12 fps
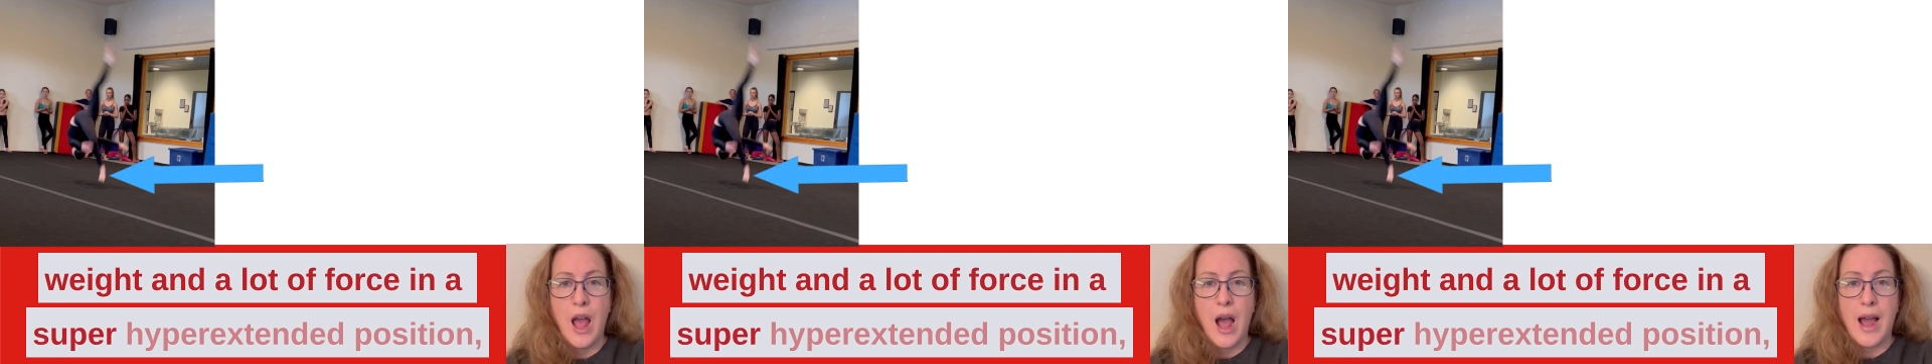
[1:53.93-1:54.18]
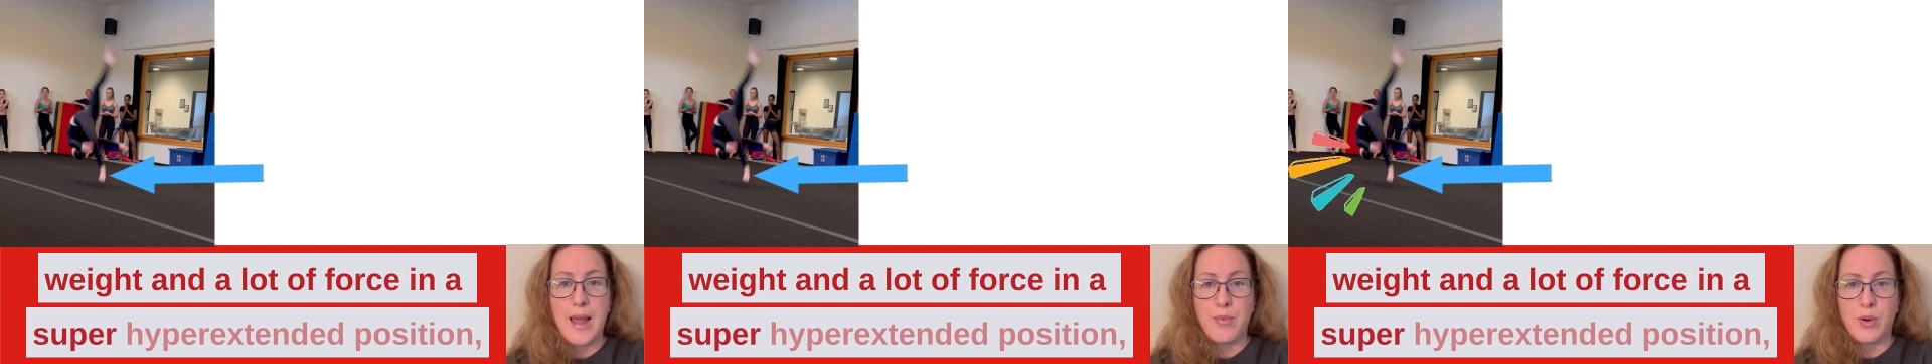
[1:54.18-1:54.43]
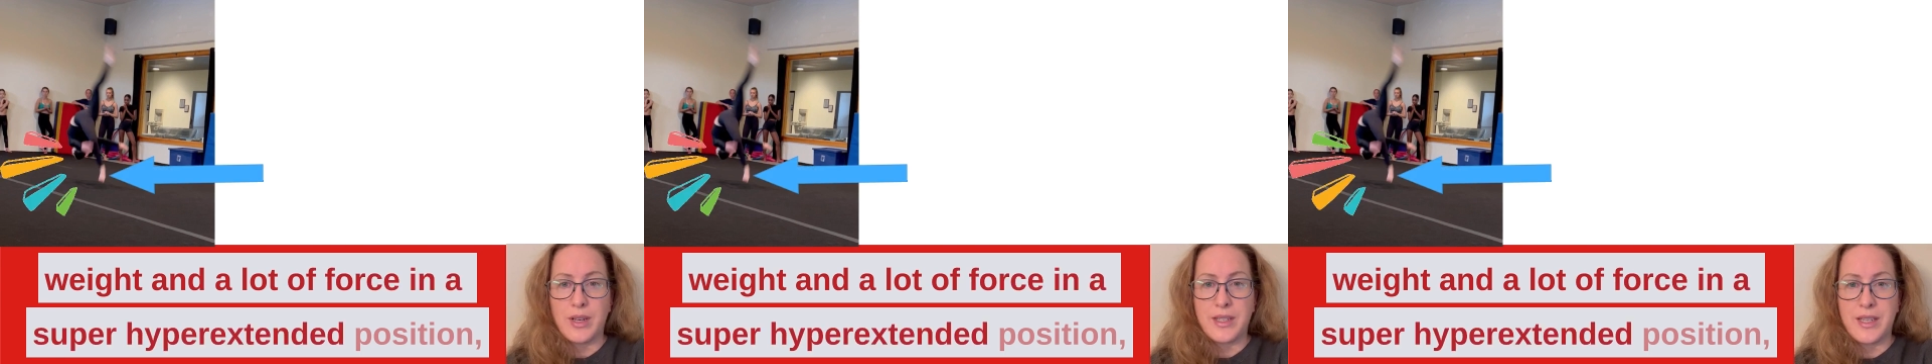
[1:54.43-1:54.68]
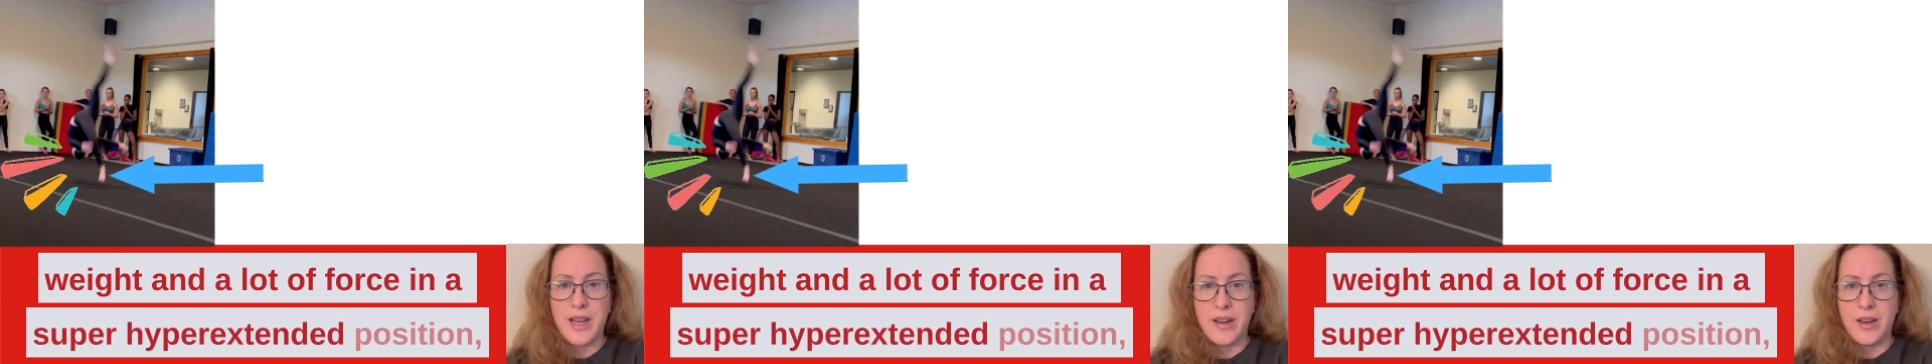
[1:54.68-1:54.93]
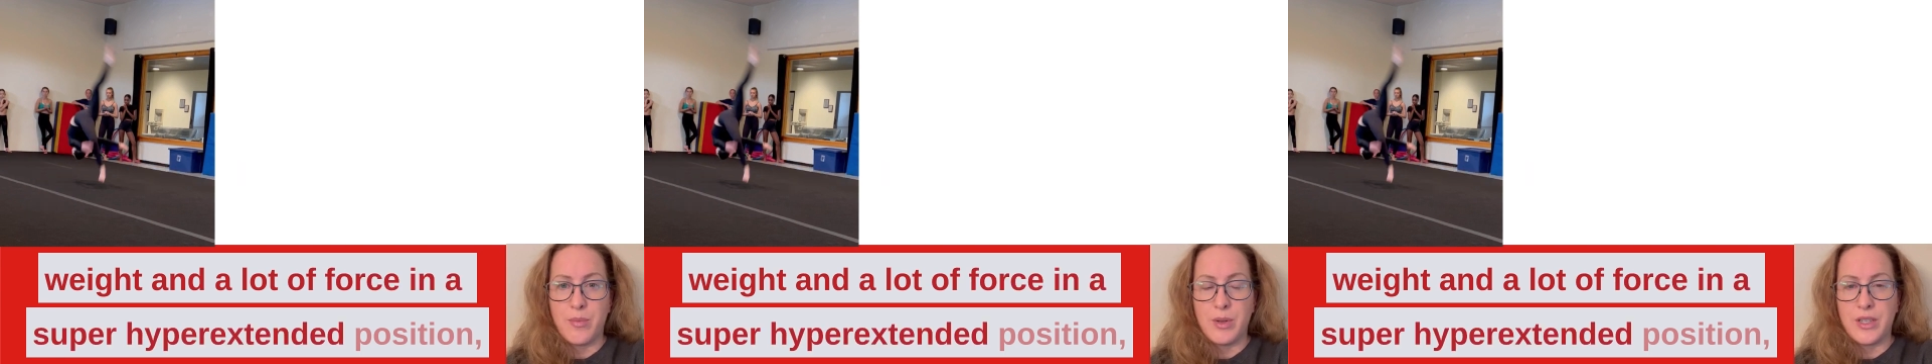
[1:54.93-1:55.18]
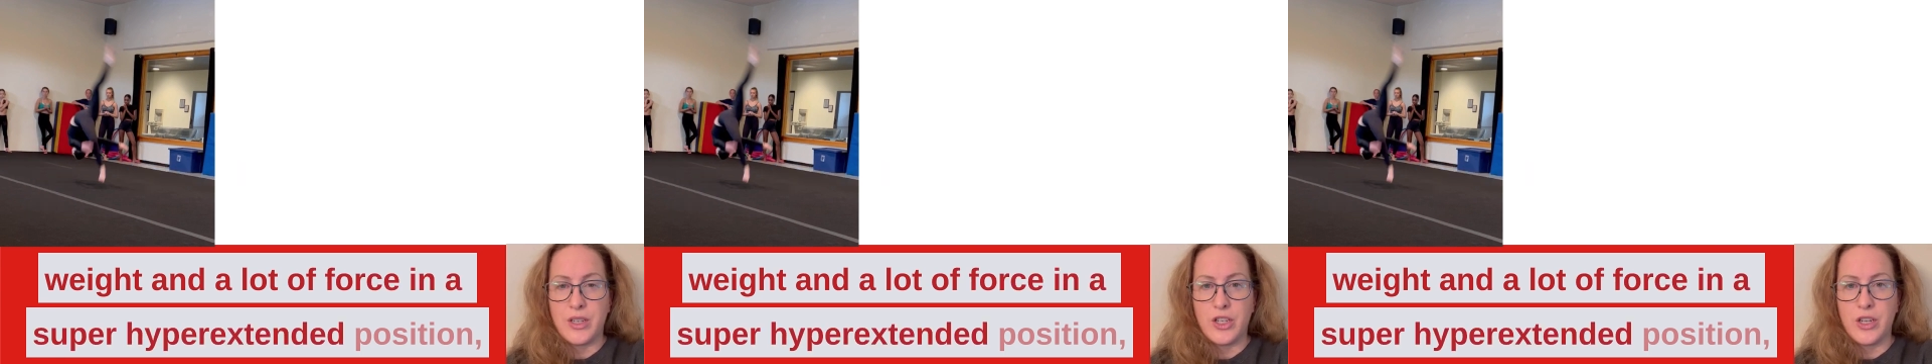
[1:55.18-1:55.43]
hyperextended
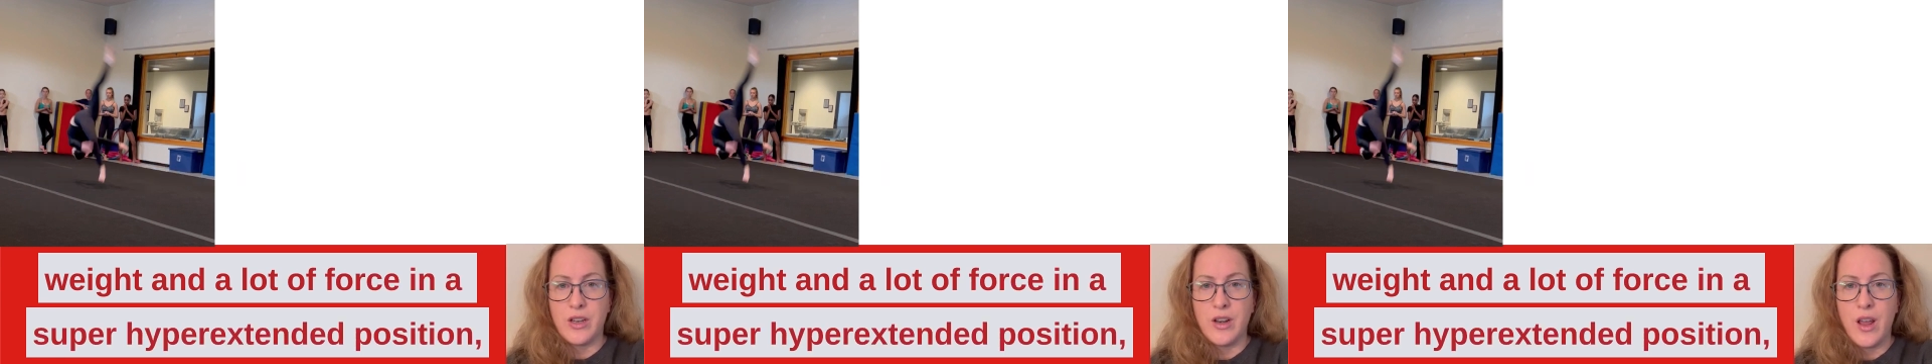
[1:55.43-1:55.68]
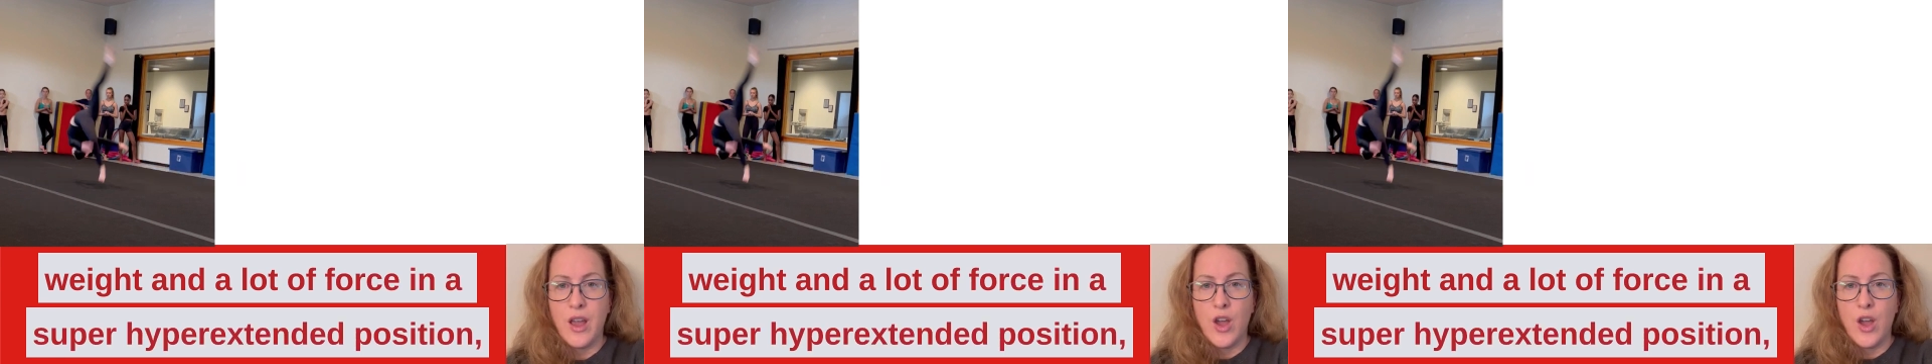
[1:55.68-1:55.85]
position,